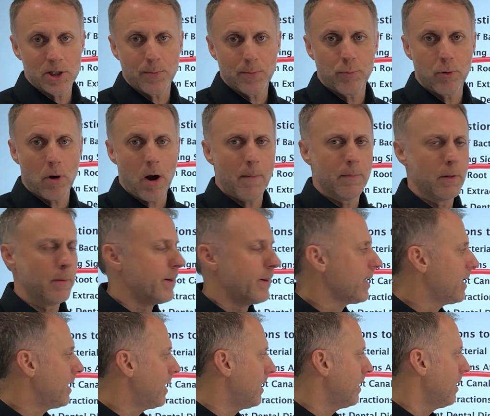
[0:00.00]
the problem
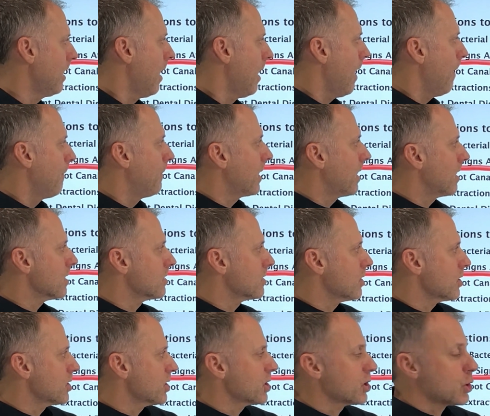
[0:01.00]
again because
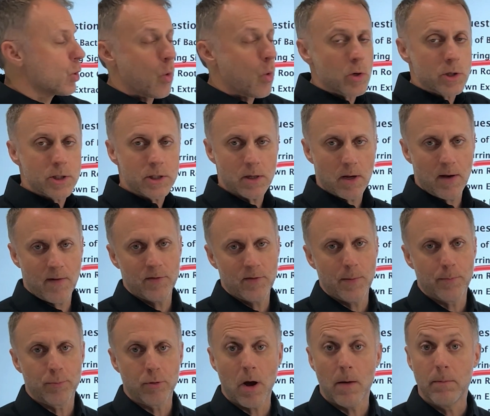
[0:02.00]
the source of the
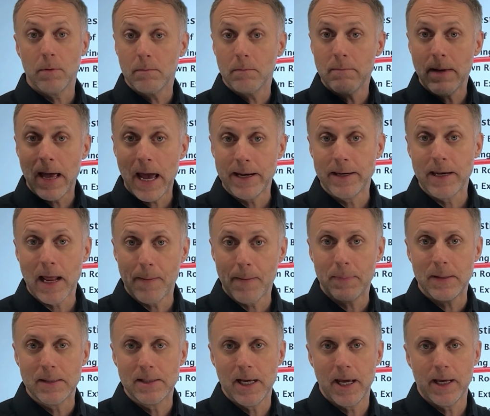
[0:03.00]
problem had not
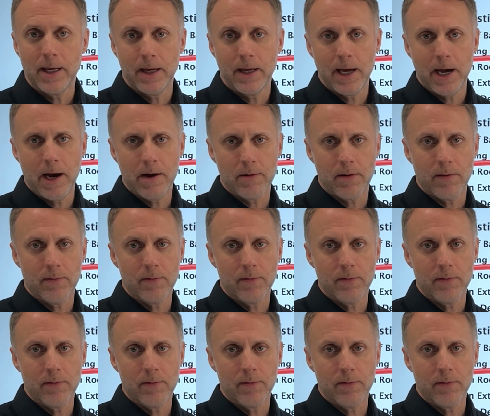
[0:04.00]
been taken care of.